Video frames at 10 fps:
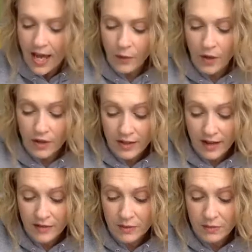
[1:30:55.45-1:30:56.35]
We also
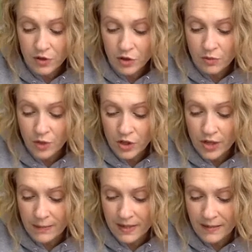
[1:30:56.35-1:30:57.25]
have some Zoom
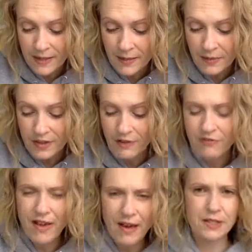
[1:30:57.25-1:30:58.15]
workshops coming up with our
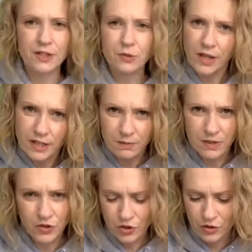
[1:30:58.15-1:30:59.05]
fabulous
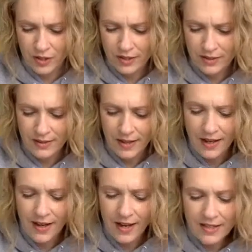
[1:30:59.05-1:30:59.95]
placement students
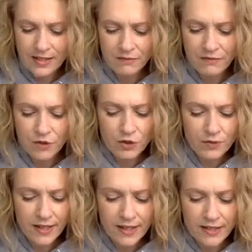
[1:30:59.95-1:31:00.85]
and some ver
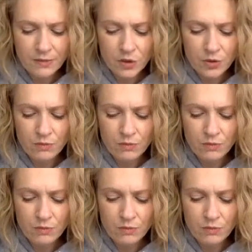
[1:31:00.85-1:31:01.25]
like some Zoom